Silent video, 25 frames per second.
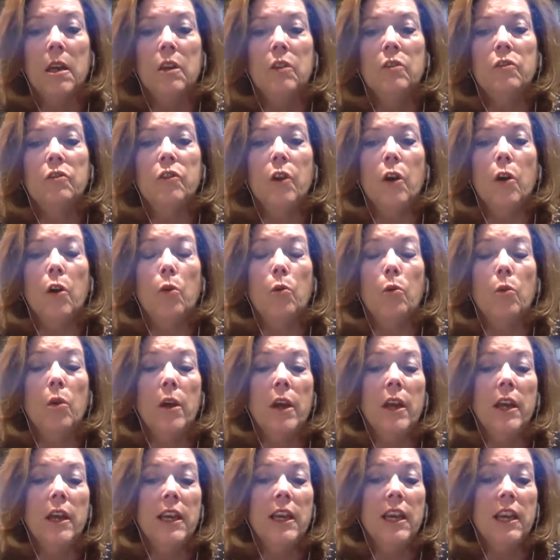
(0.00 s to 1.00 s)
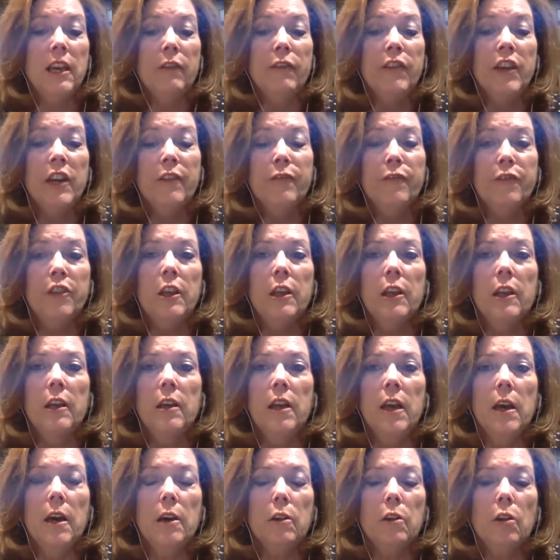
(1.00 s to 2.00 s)
So even if the
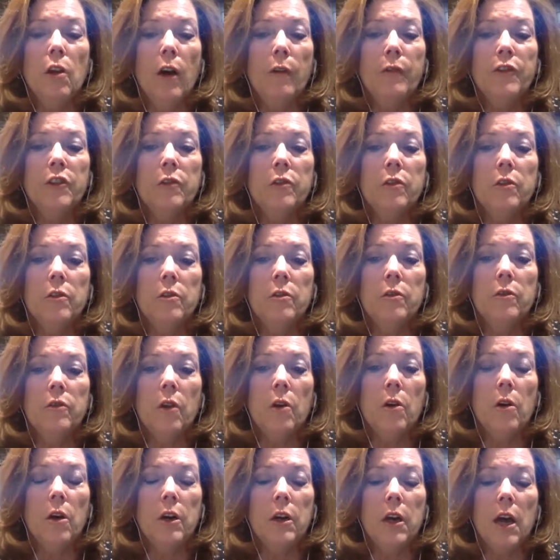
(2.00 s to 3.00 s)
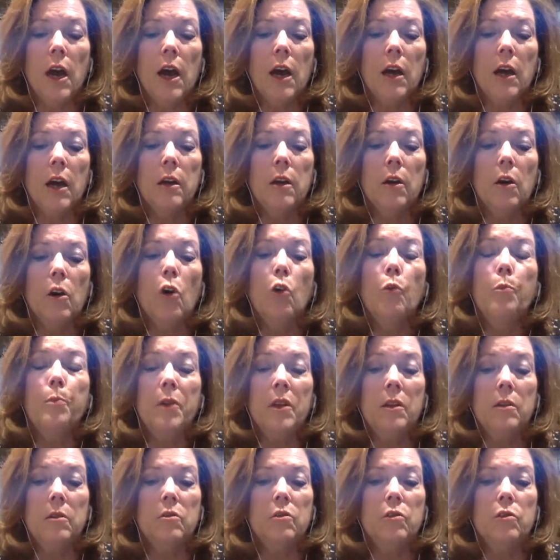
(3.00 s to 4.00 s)
health officers are not
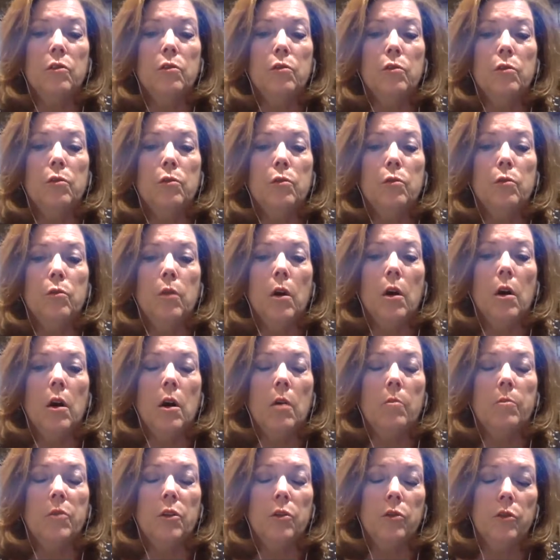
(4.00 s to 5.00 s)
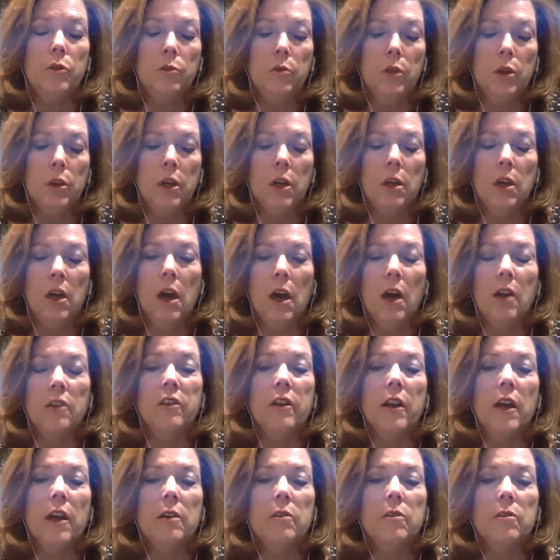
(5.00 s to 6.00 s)
open to you doing
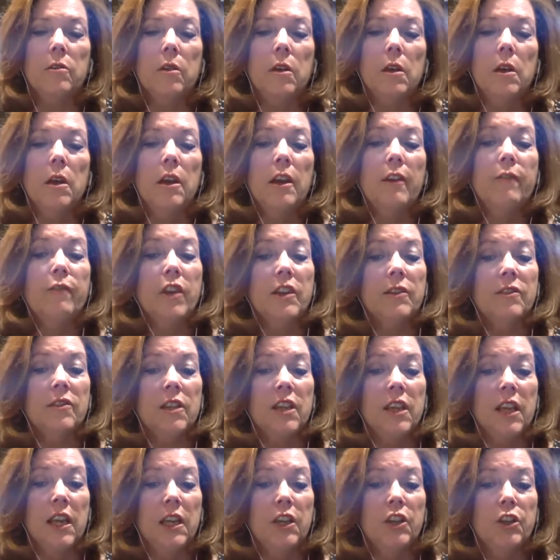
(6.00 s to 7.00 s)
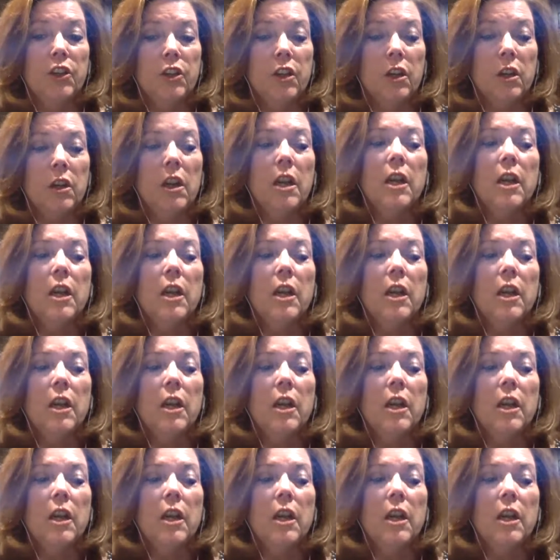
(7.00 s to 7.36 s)
contact investigation,